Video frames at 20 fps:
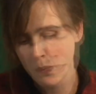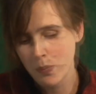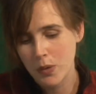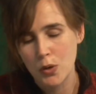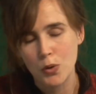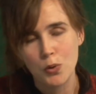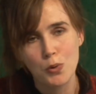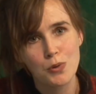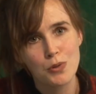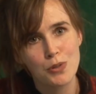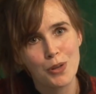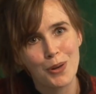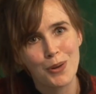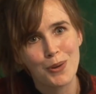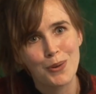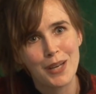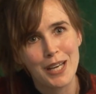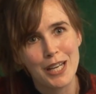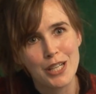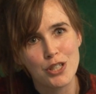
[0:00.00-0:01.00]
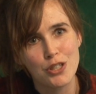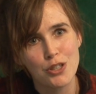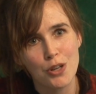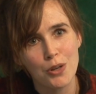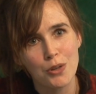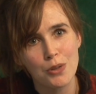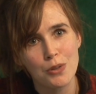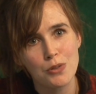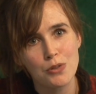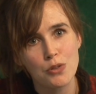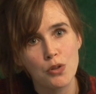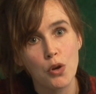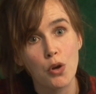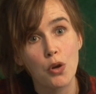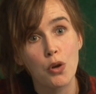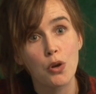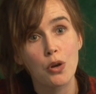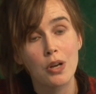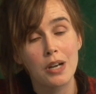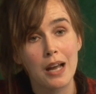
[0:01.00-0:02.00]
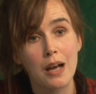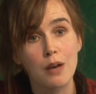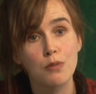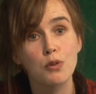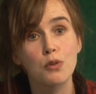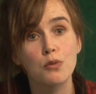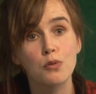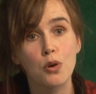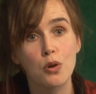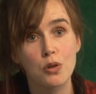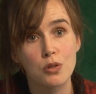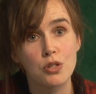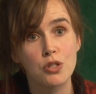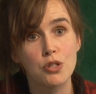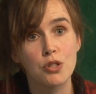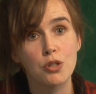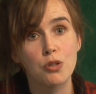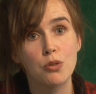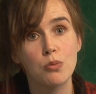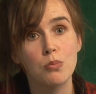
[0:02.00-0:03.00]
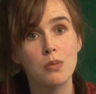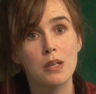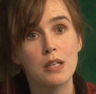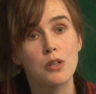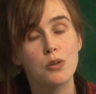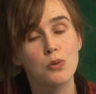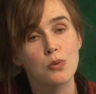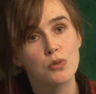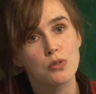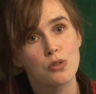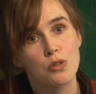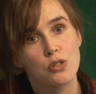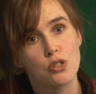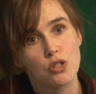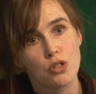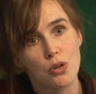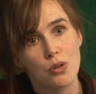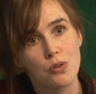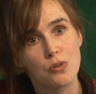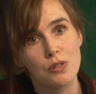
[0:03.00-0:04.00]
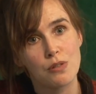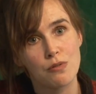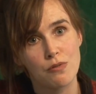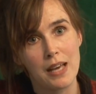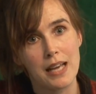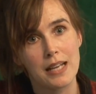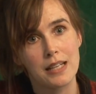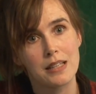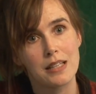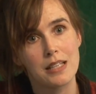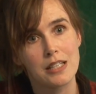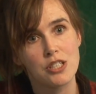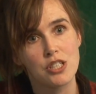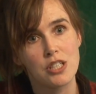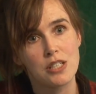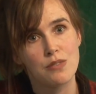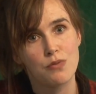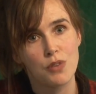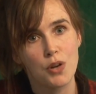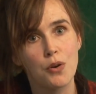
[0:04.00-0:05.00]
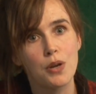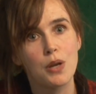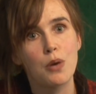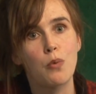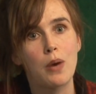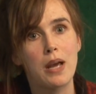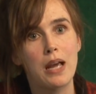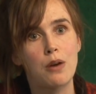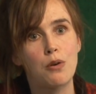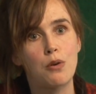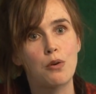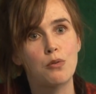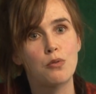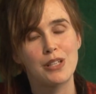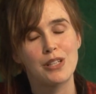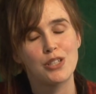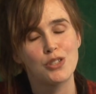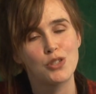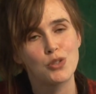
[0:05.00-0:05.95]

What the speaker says: But also it shows her love of costume, and it also shows the fact that she's very aware of the